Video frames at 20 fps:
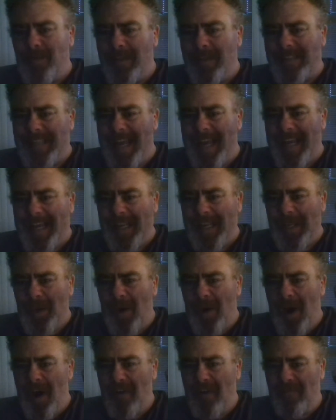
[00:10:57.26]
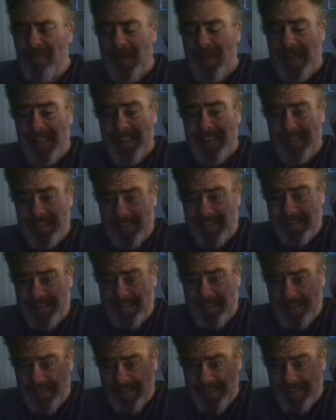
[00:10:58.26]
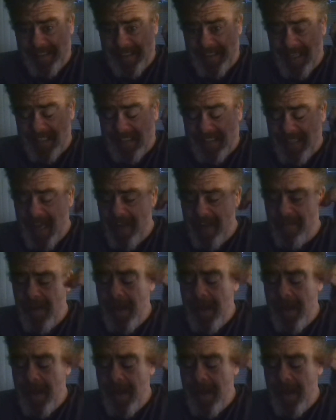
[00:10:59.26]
taking you off because it's not safe.